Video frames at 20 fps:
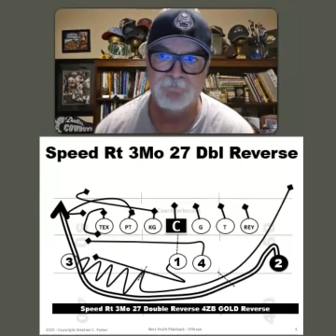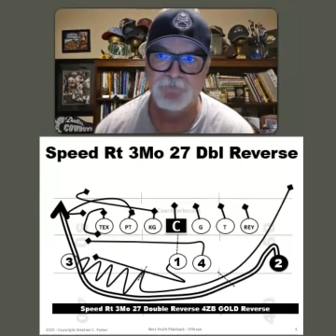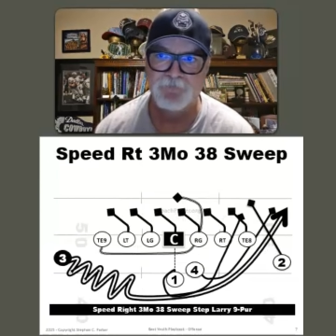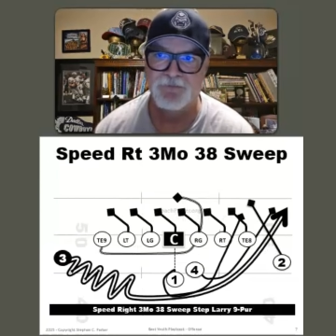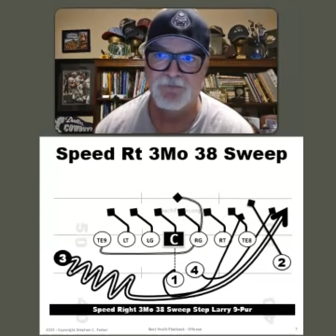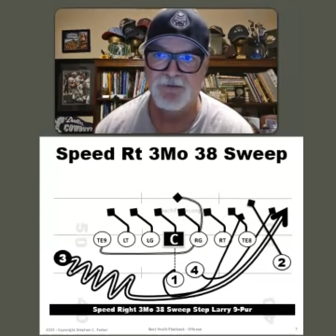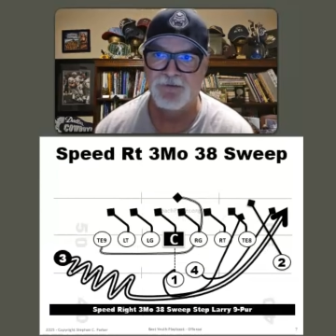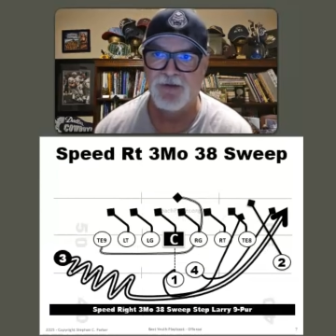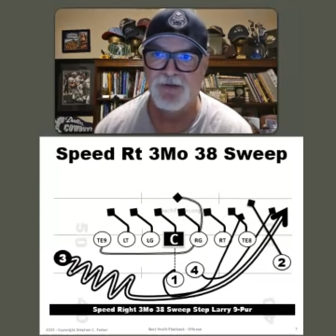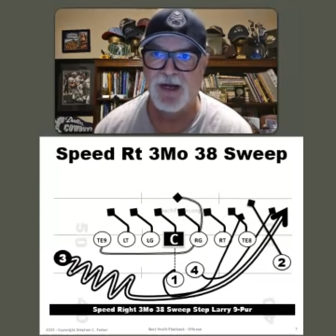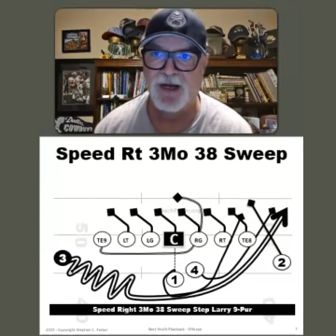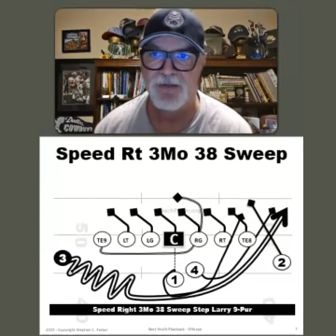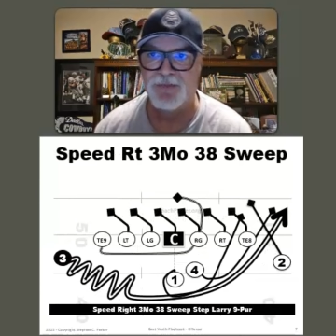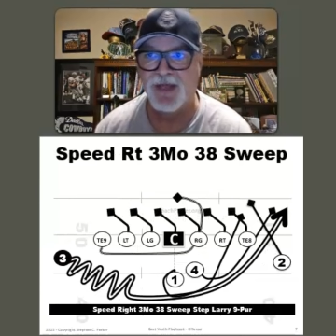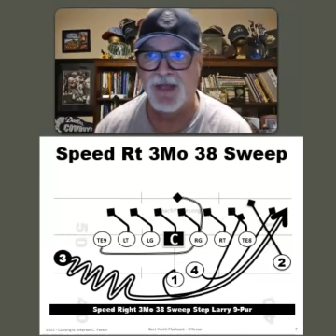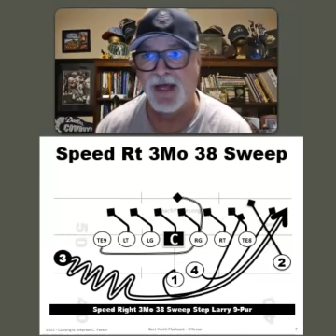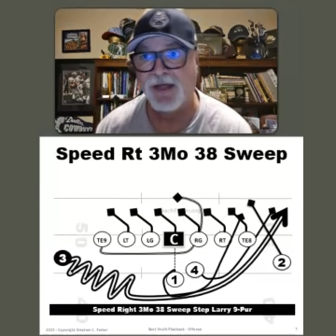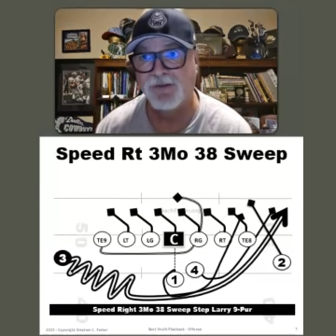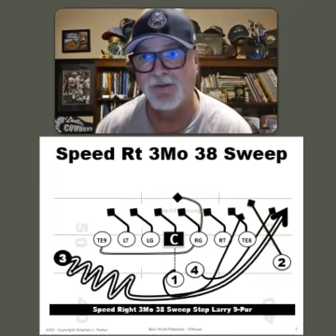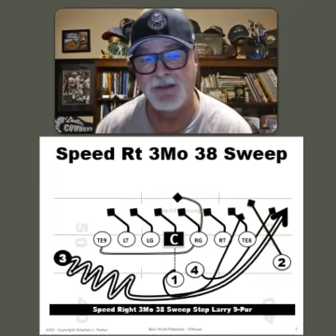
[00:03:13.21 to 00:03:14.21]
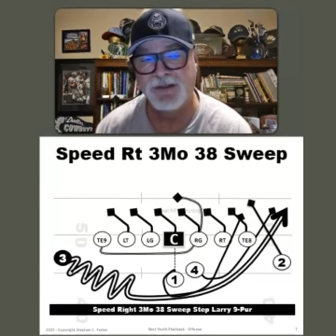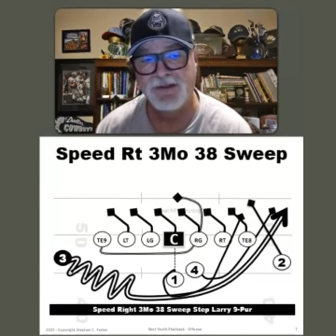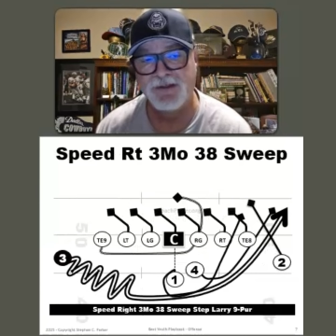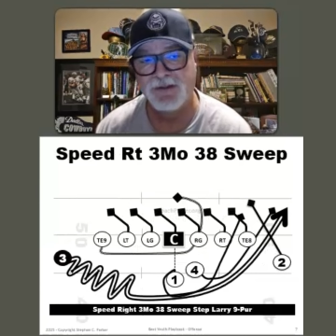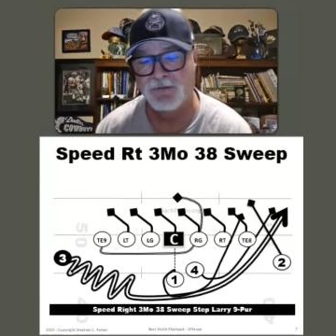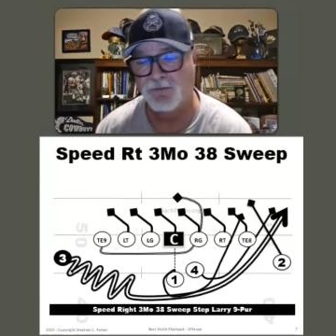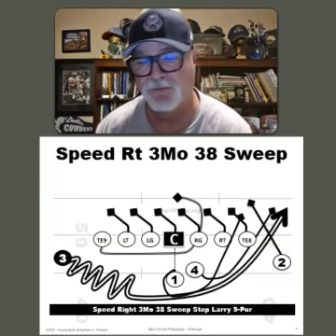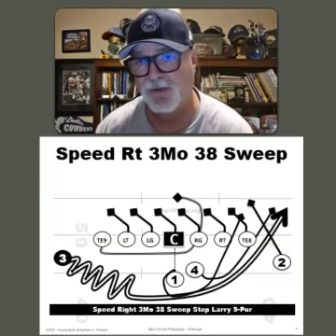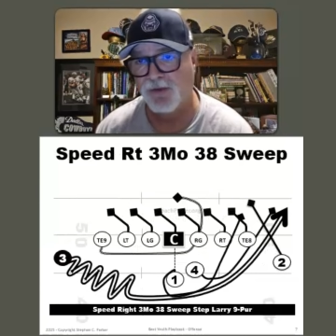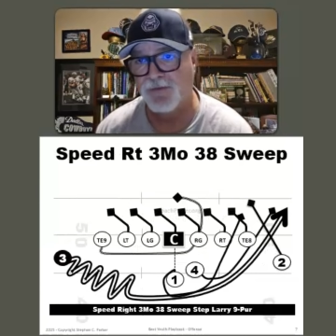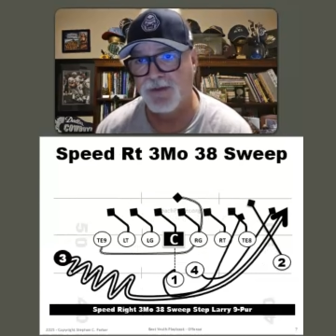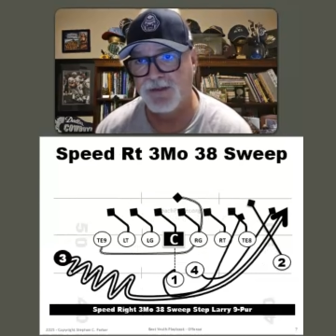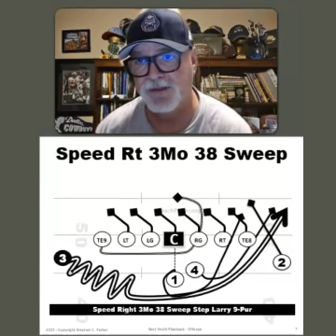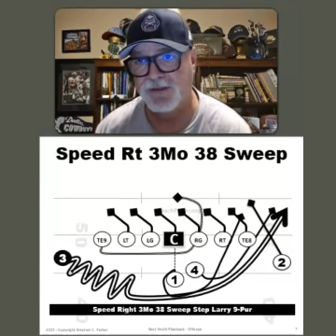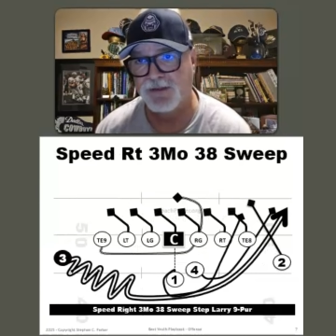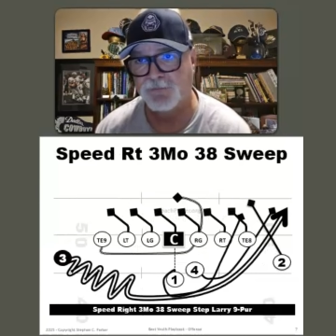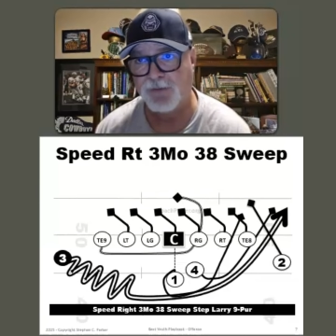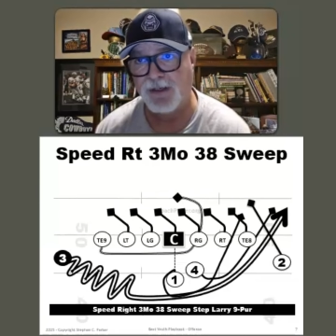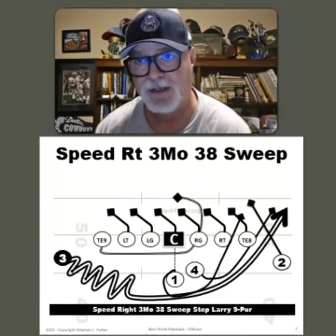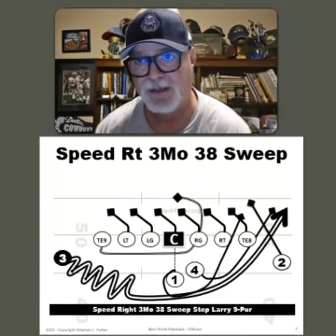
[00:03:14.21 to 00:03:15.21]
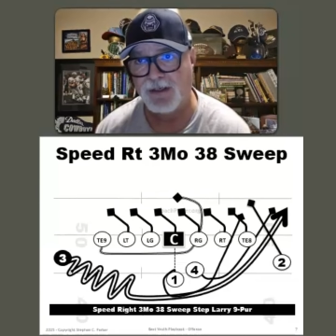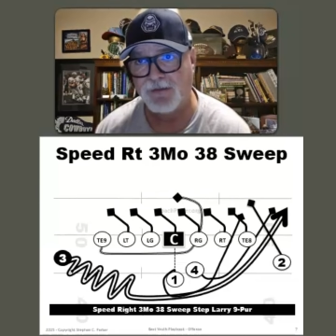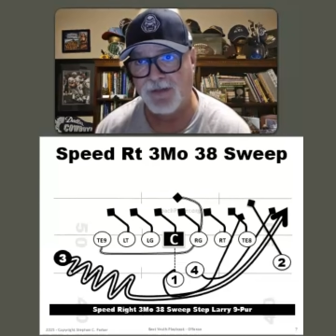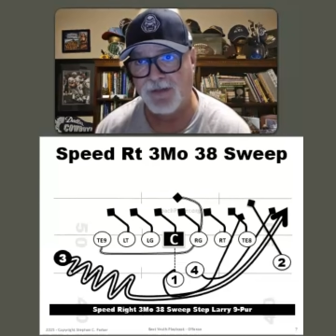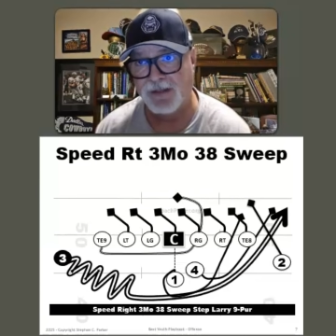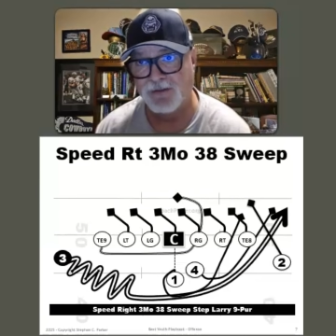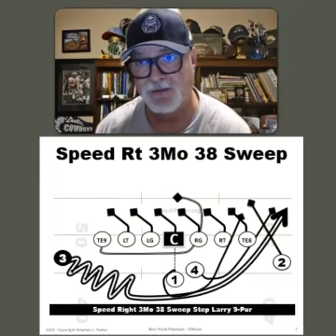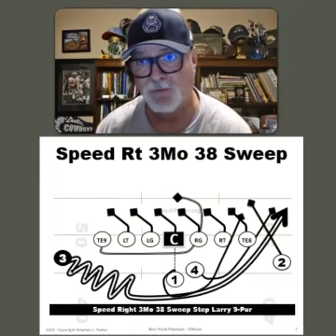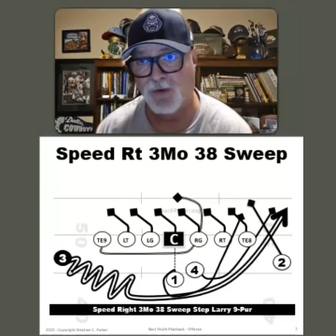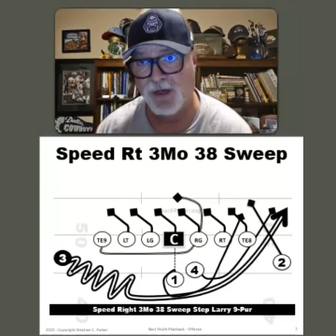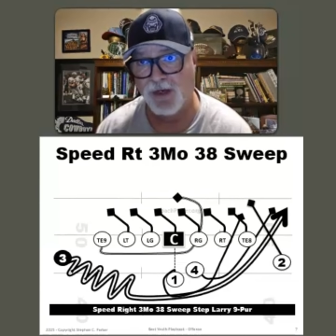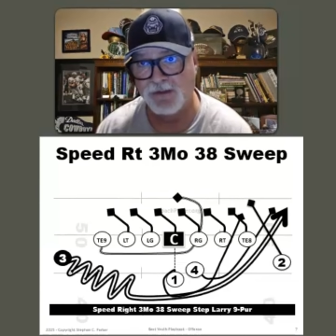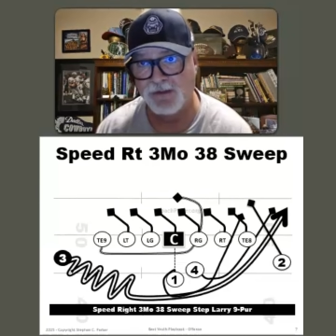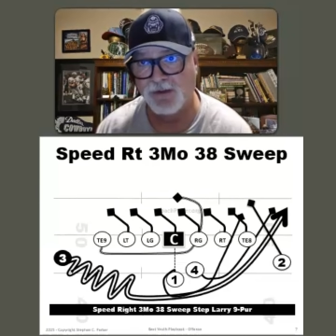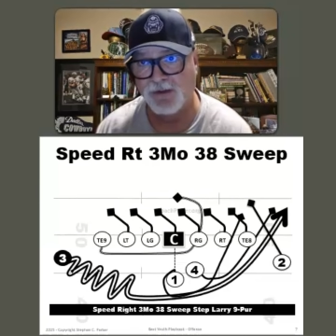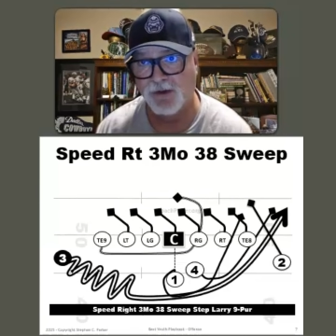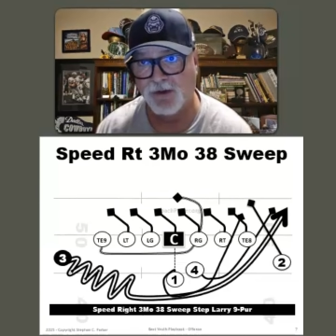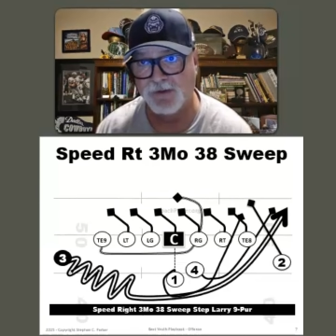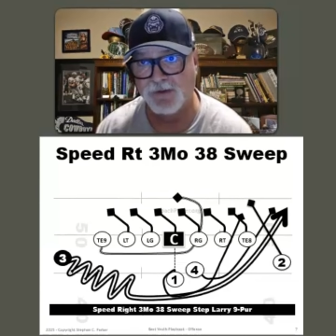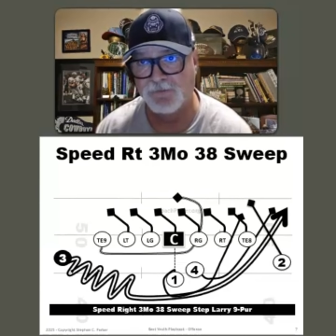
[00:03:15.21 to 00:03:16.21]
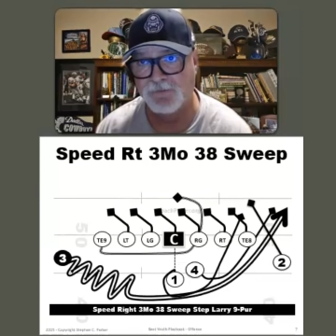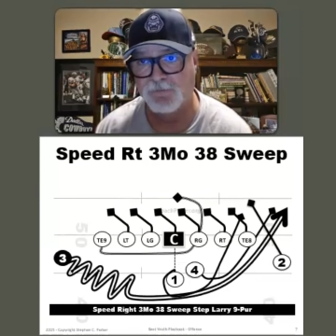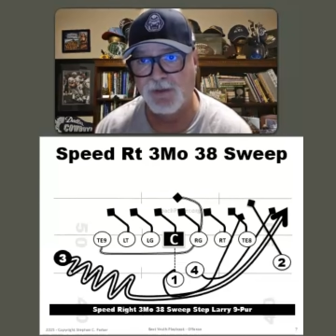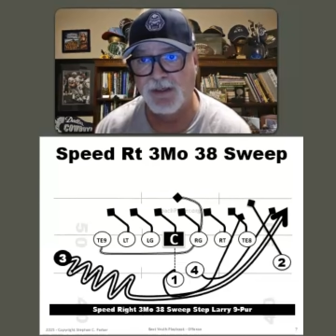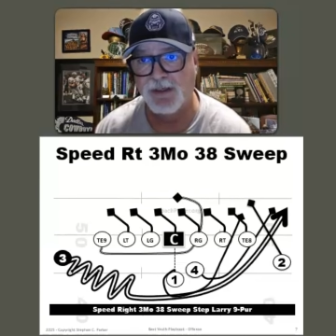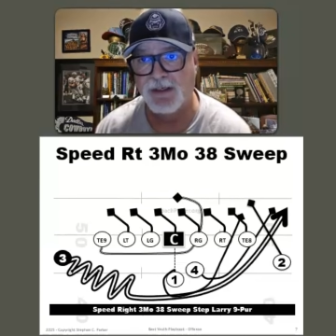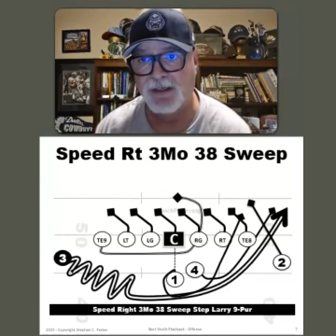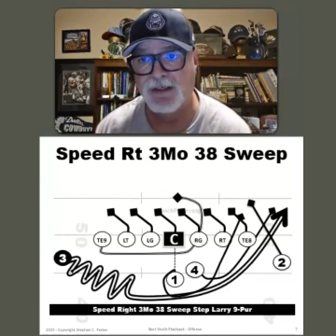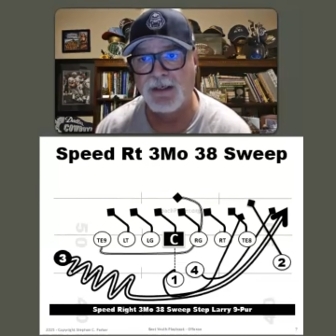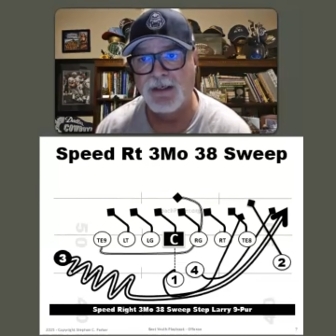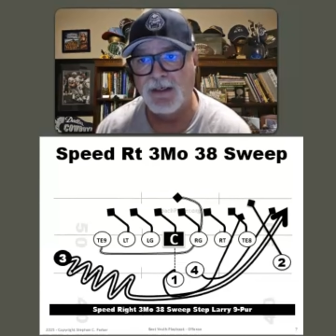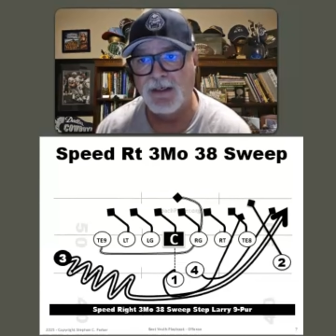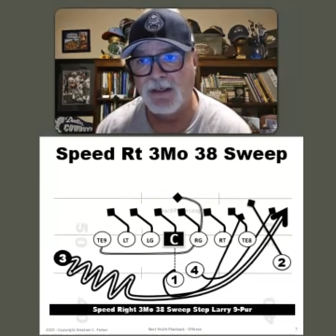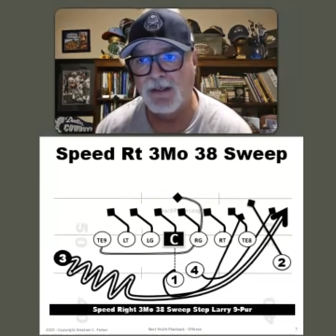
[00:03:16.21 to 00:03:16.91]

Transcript: If you've got the athletes to run this speed, that's why it's called speed.